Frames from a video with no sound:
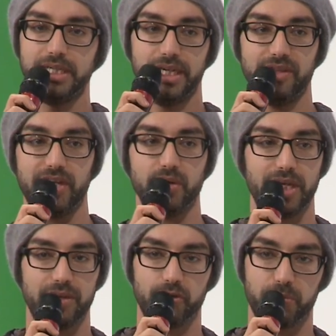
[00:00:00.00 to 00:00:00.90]
and say,
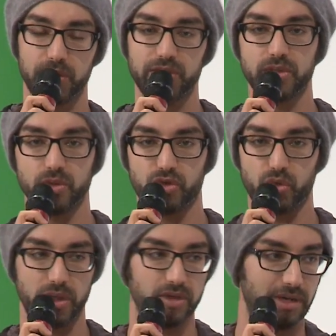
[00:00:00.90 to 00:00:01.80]
okay, this person who's
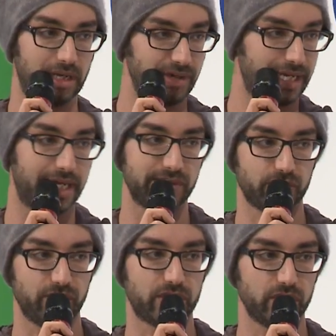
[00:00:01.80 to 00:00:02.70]
doing liver cancer
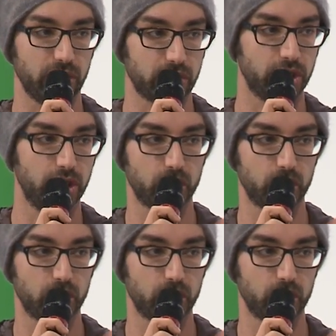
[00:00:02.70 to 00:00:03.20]
research